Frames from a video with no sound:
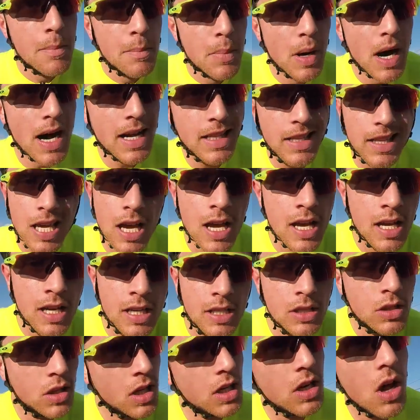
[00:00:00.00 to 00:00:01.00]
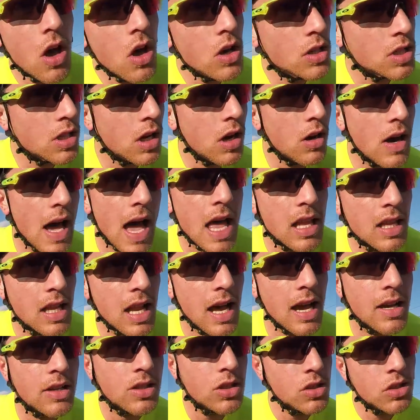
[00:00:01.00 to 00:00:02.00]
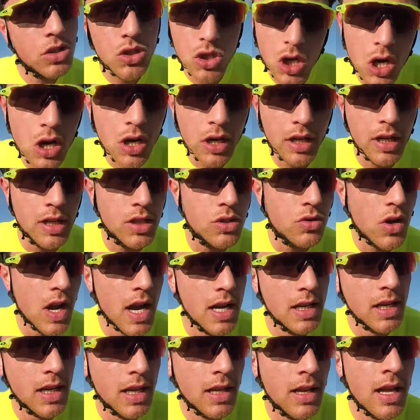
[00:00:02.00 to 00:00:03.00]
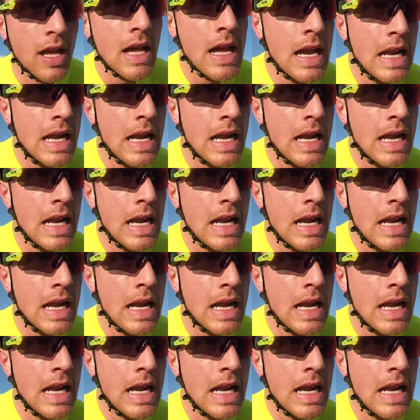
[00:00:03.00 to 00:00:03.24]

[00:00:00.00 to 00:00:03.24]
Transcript: but you can also analyze during a training